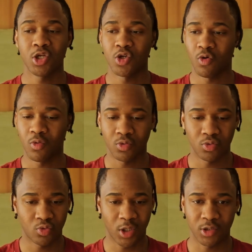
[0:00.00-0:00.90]
you
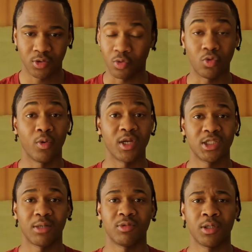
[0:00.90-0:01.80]
try to create
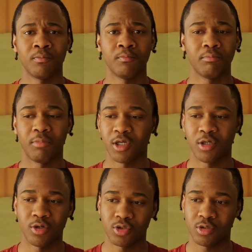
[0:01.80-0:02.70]
something, but
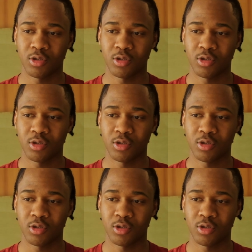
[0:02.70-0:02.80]
there's